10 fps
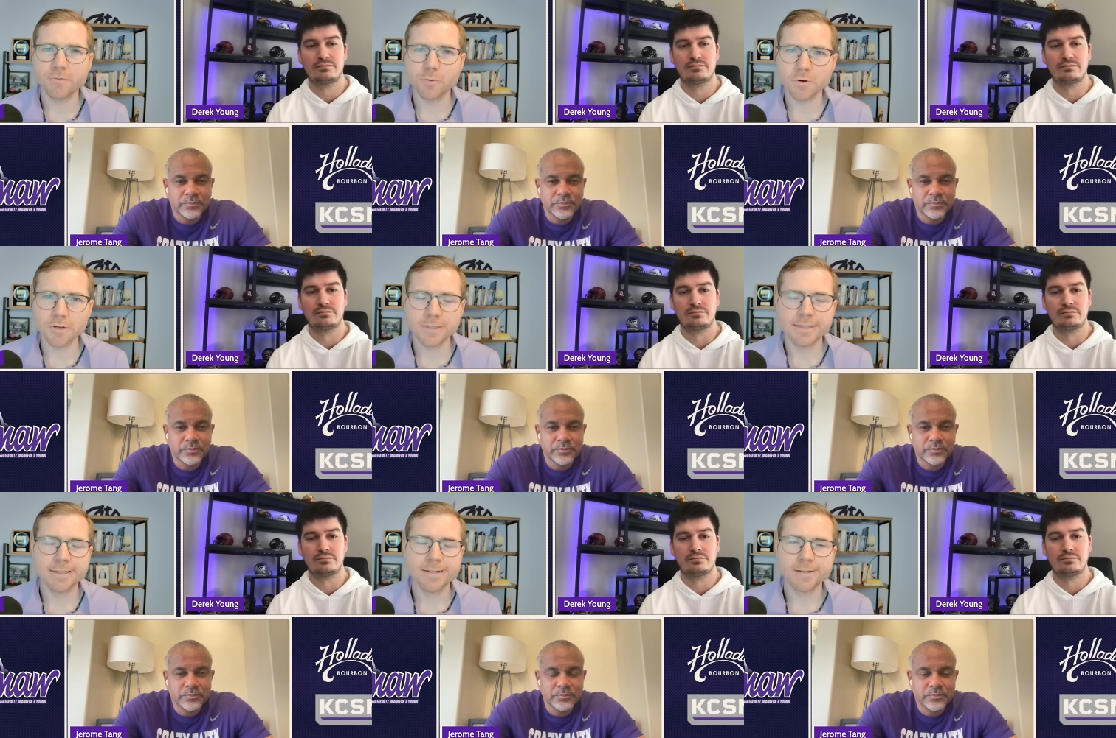Speaker 1: for
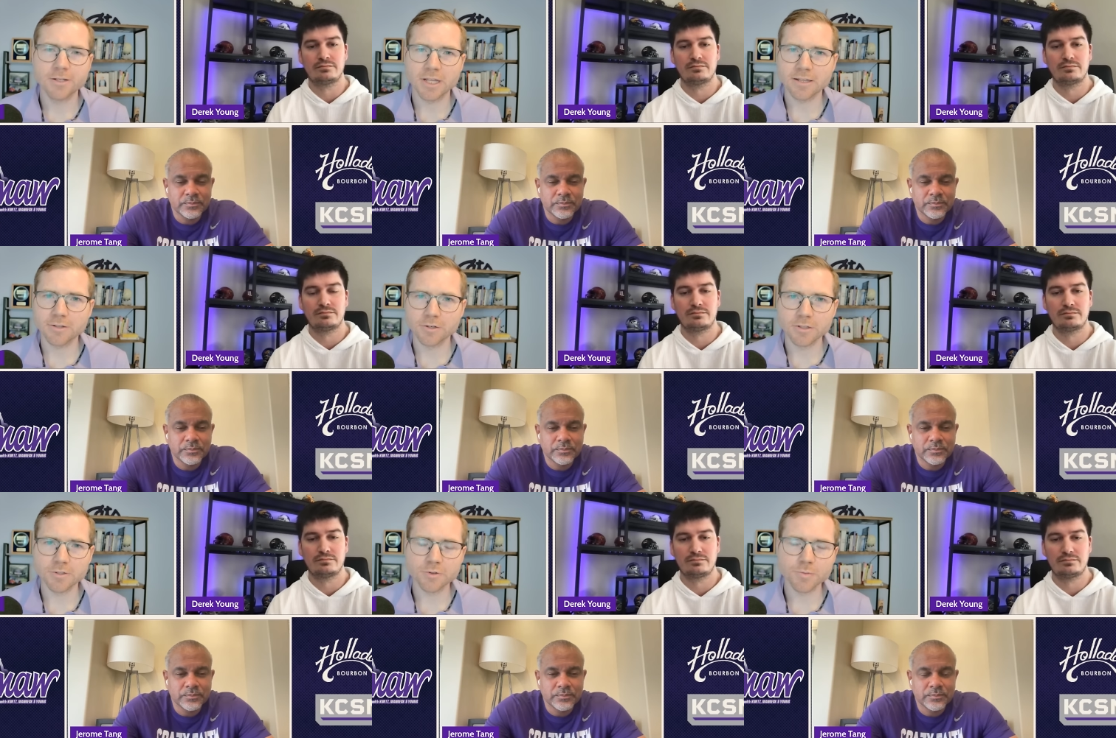the
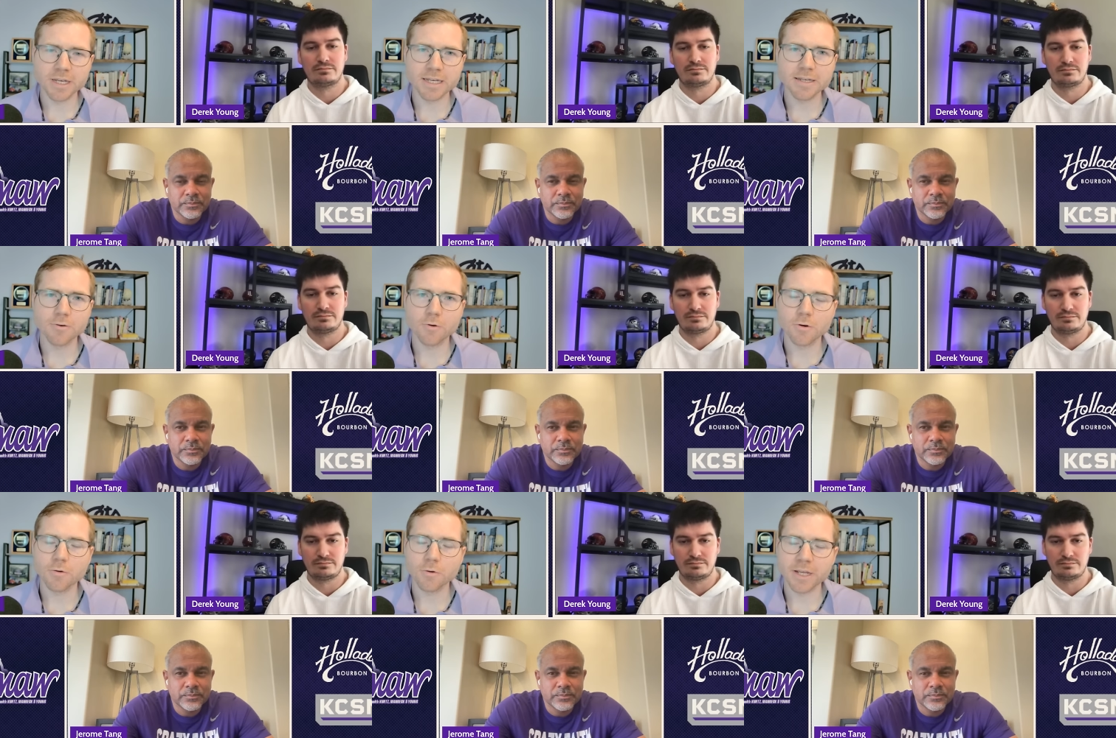likelihood that you may
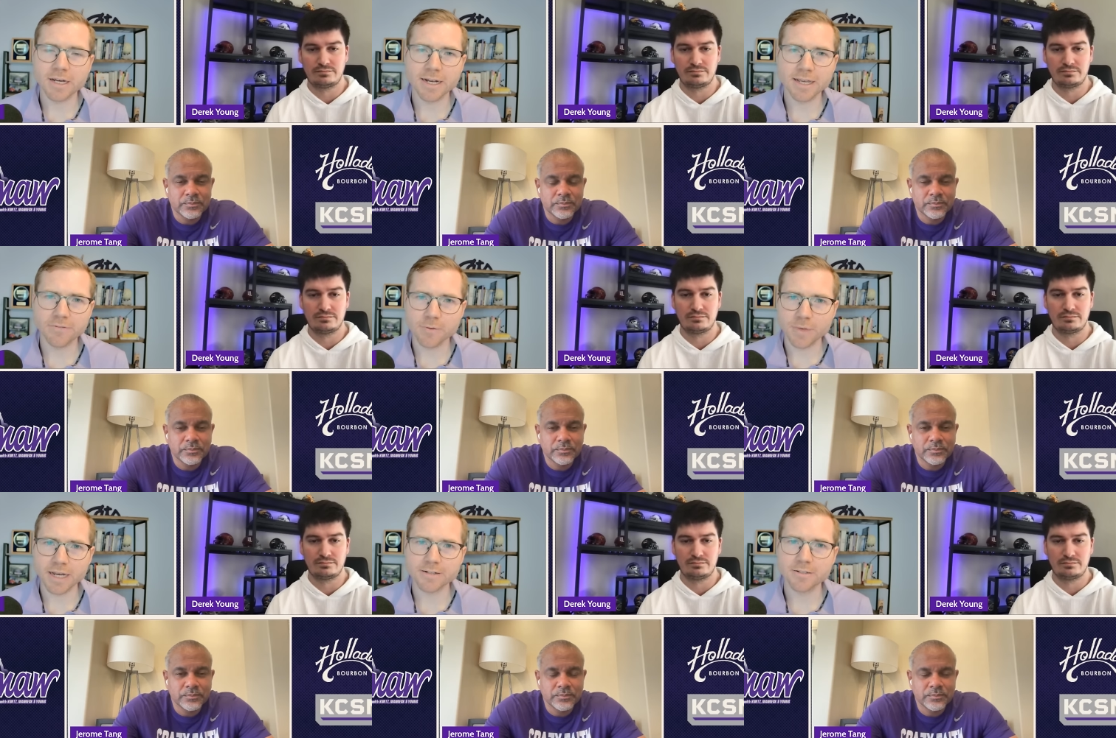or or may not have
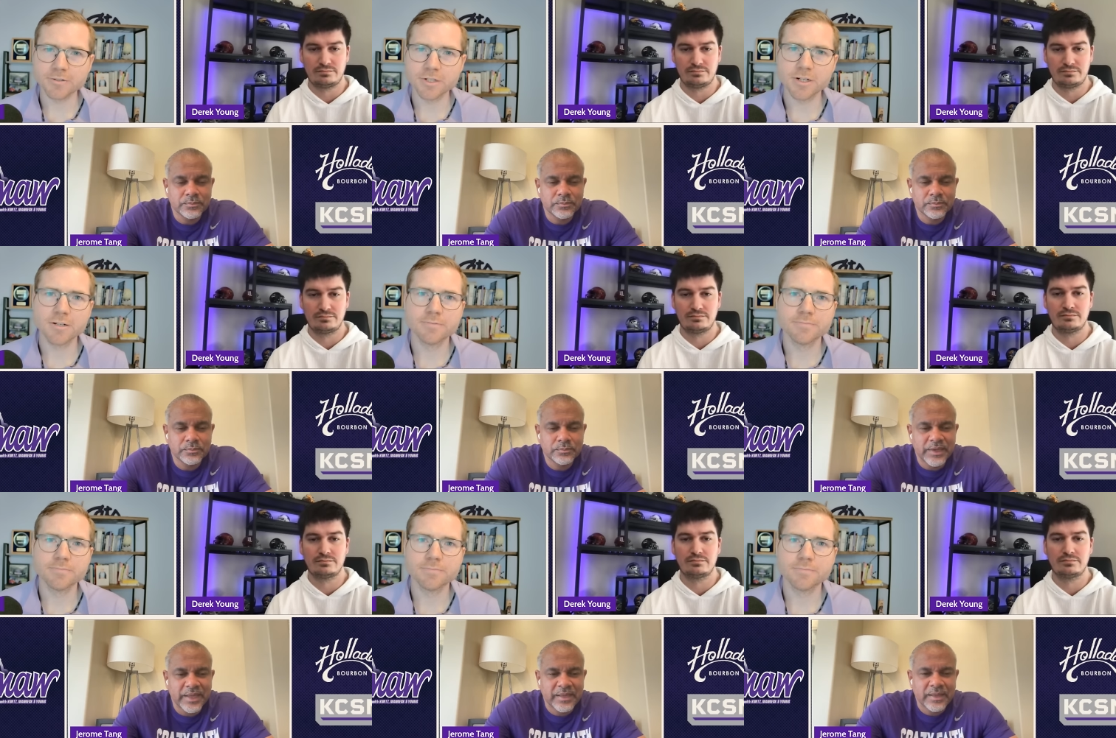him back next year?
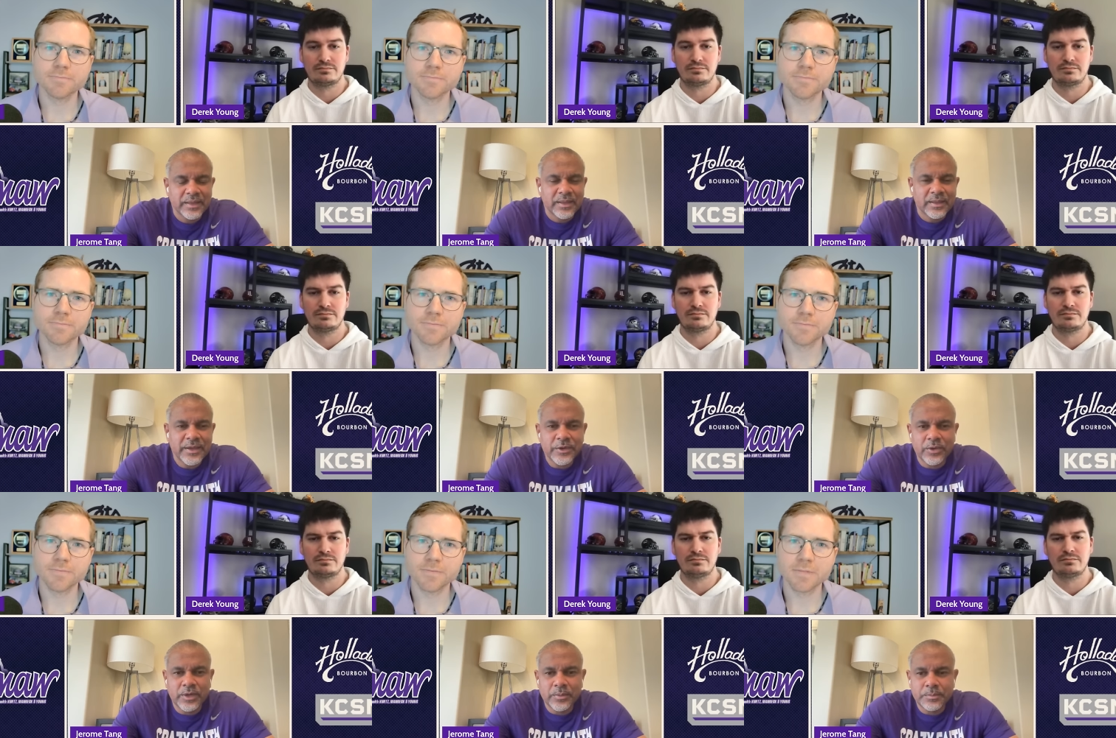
Speaker 2: You
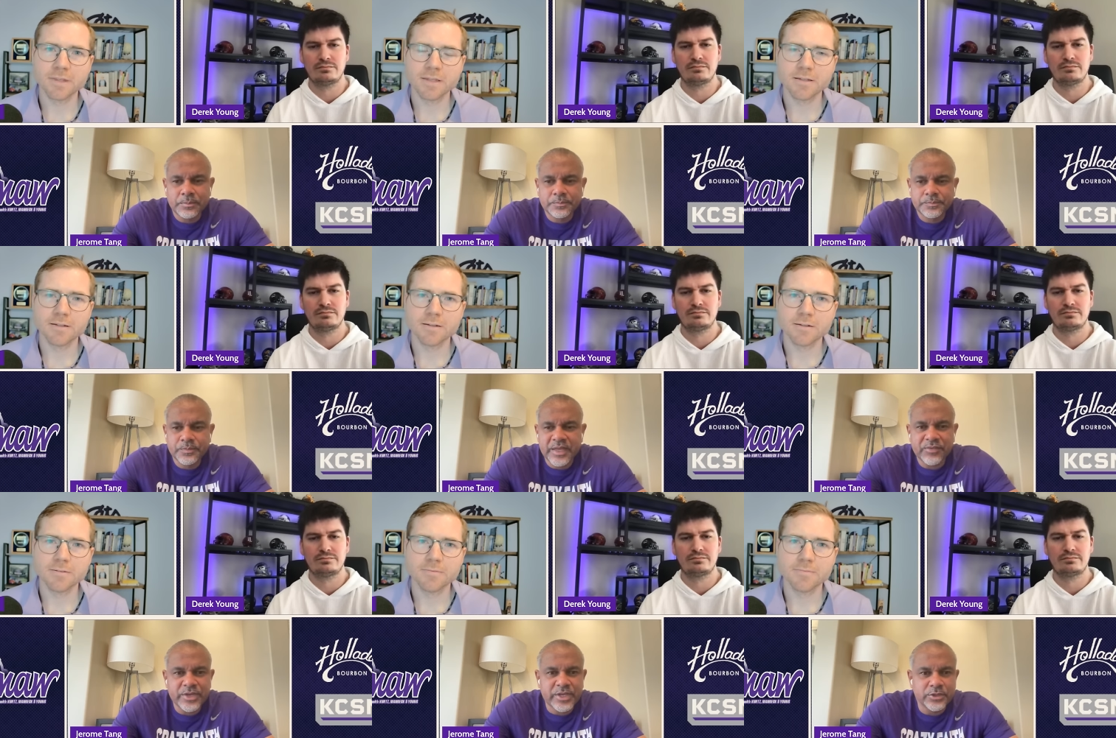know, um,
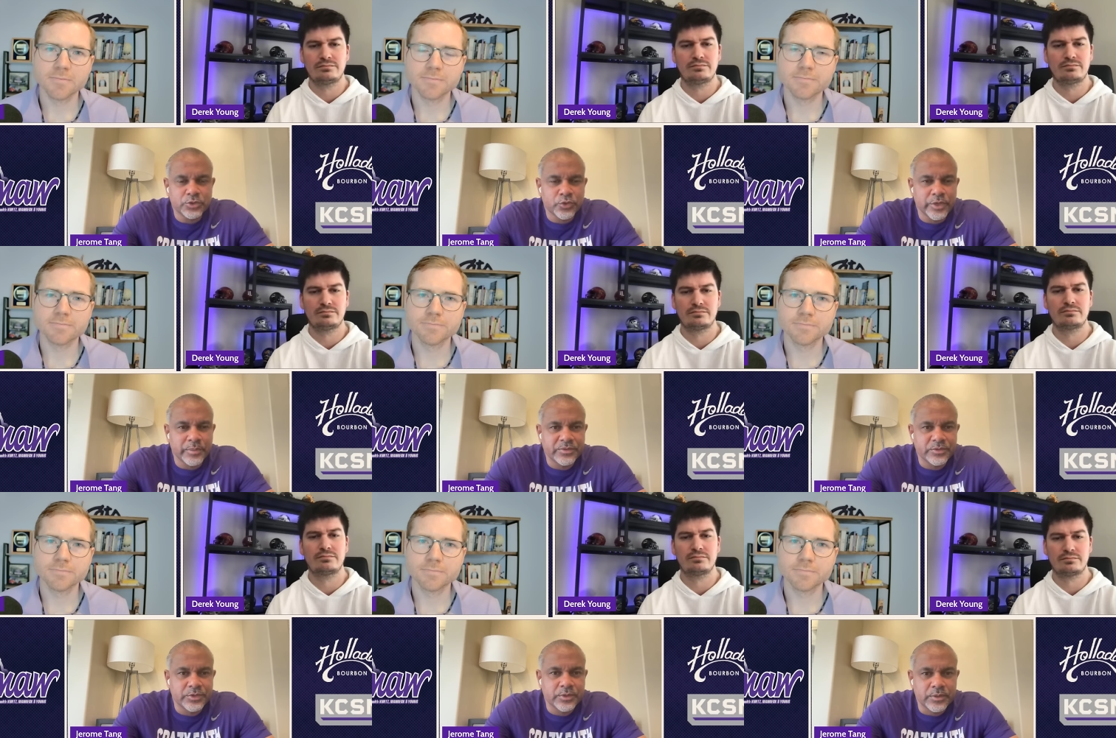every kid's dream is
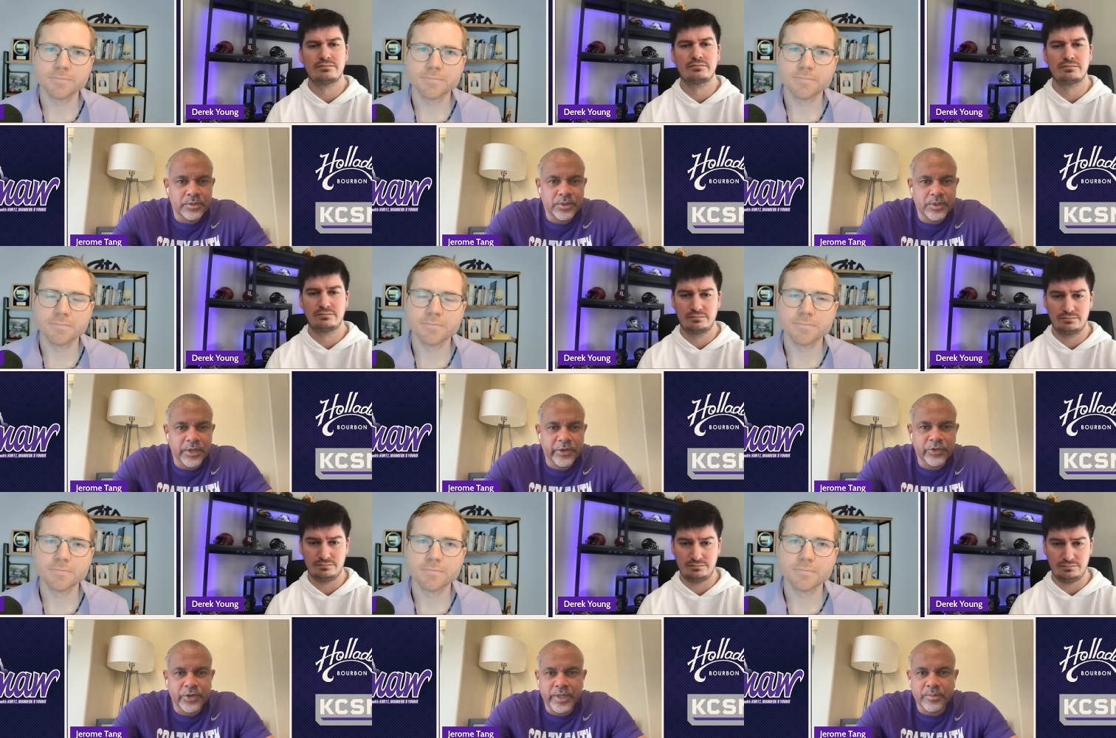to uh, hear
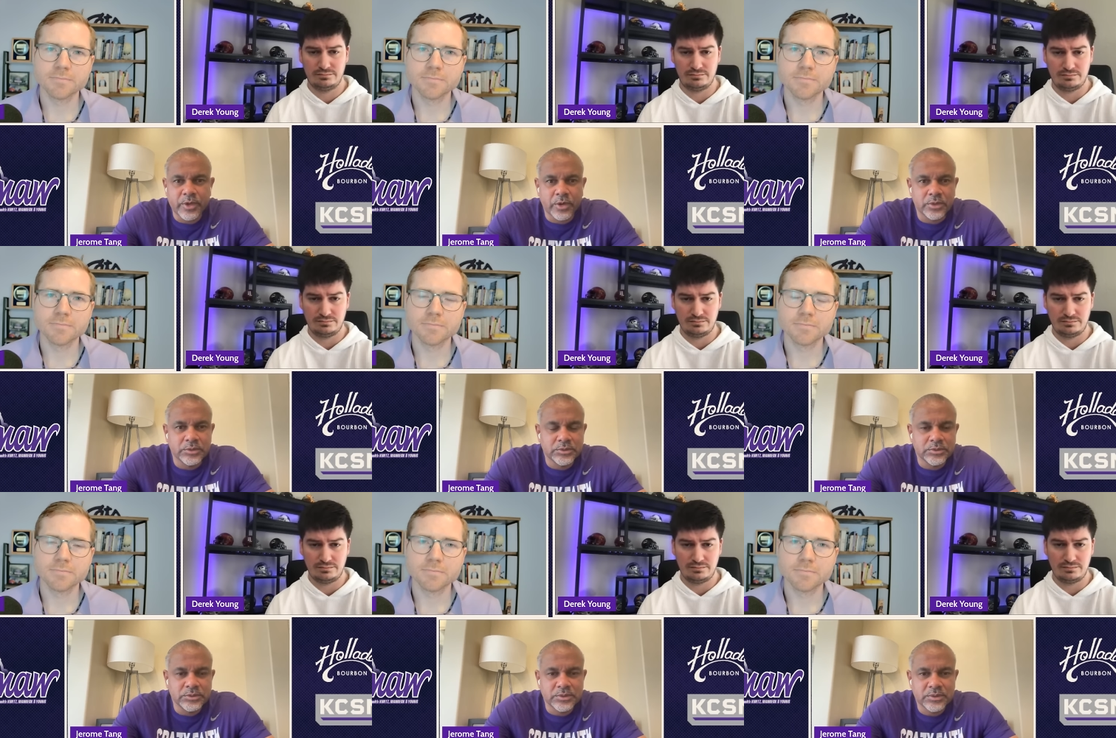the name called
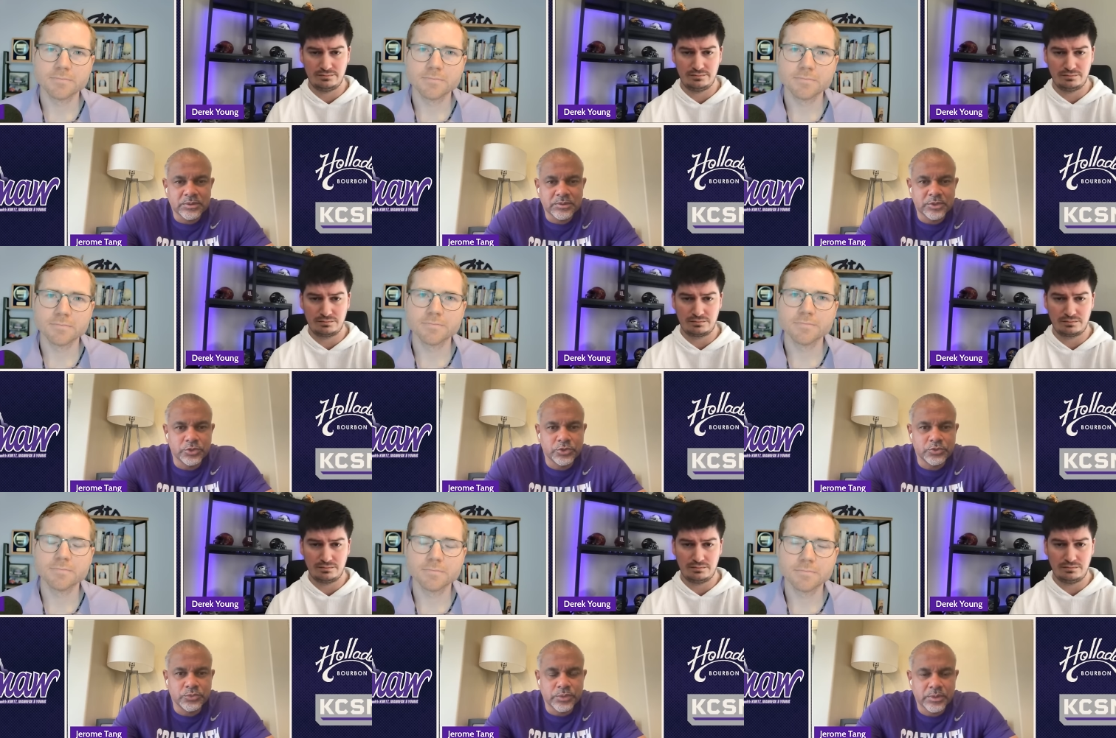uh, in
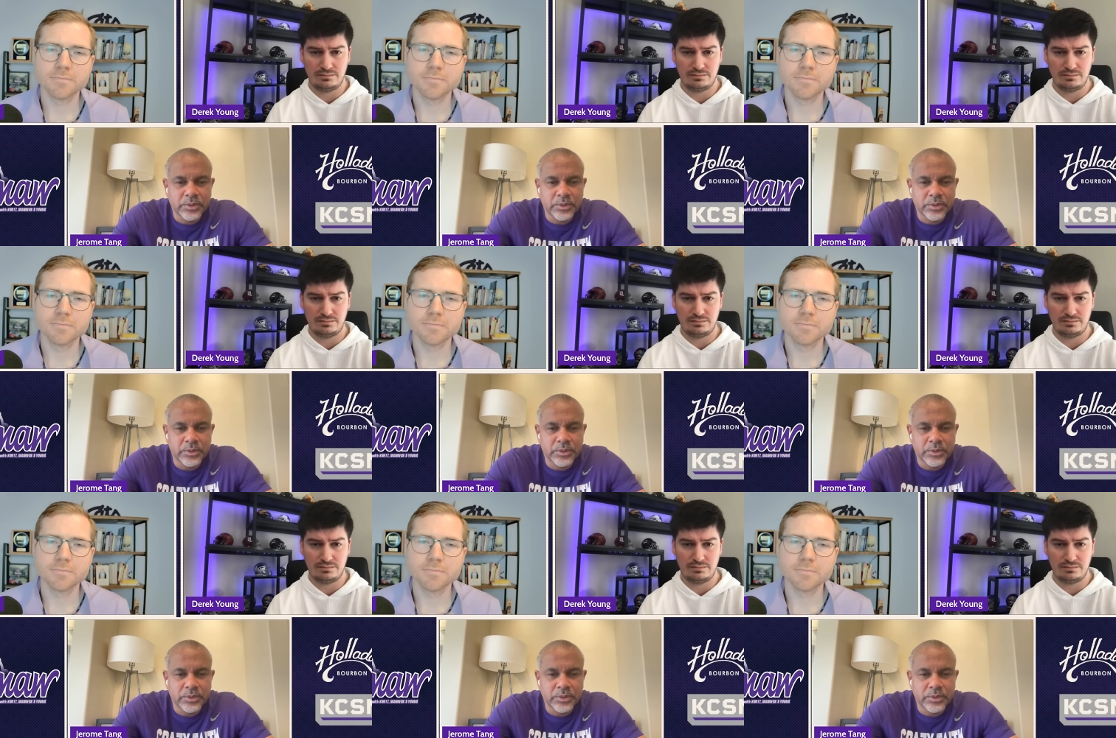June